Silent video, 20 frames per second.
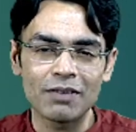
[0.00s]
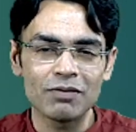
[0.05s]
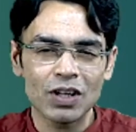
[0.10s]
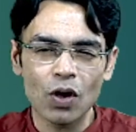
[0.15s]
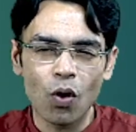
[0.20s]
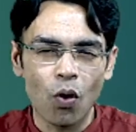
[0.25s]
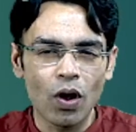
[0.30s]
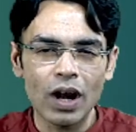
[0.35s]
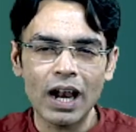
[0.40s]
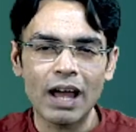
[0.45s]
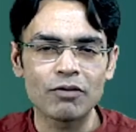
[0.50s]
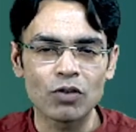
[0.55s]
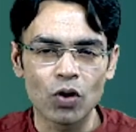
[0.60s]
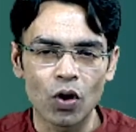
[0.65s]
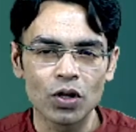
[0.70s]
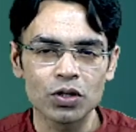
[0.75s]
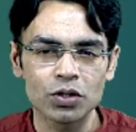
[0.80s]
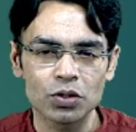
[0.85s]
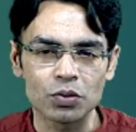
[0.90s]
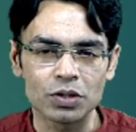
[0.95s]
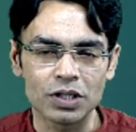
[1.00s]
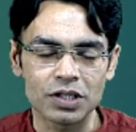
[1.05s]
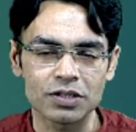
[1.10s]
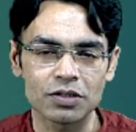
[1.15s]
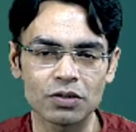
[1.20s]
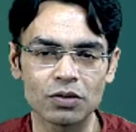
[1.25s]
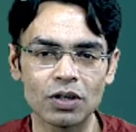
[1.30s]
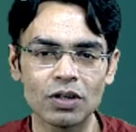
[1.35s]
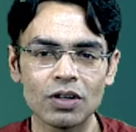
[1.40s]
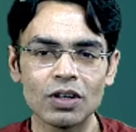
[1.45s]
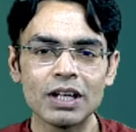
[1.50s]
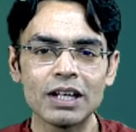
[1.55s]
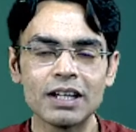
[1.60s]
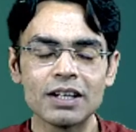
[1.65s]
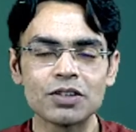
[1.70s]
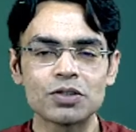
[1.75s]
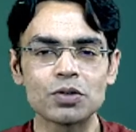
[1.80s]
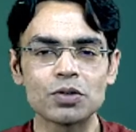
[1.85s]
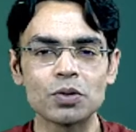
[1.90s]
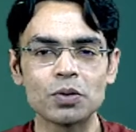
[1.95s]
all have gone through this,
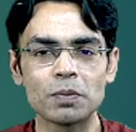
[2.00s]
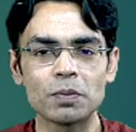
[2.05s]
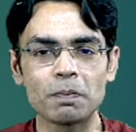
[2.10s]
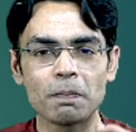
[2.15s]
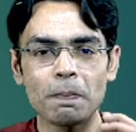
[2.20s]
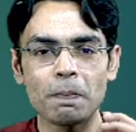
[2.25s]
so